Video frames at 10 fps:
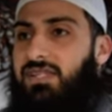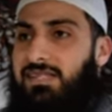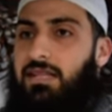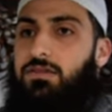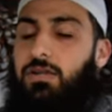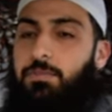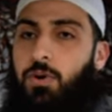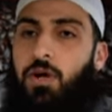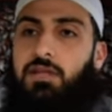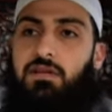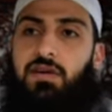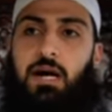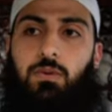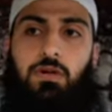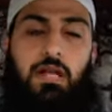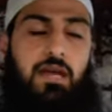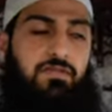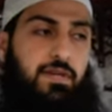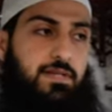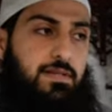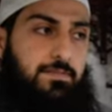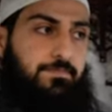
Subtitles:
center point of our life is.